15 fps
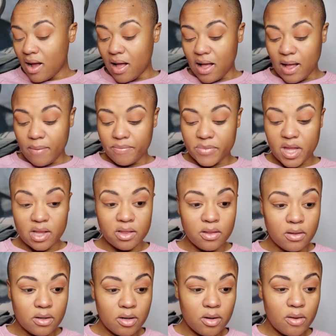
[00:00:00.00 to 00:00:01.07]
A
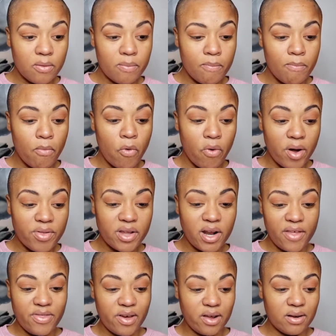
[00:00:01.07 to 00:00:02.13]
little more than
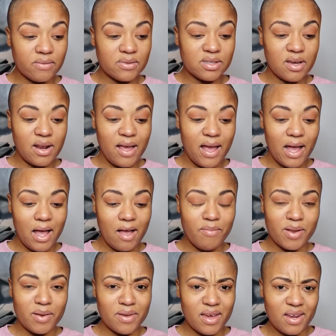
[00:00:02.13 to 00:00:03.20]
I thought it was gonna have,
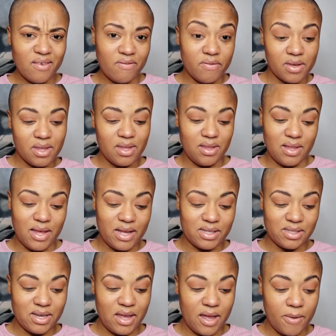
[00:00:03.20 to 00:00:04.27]
but I'm kind of feeling that
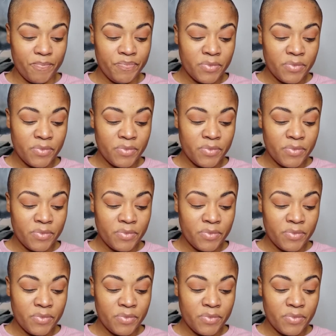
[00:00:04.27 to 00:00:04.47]
today.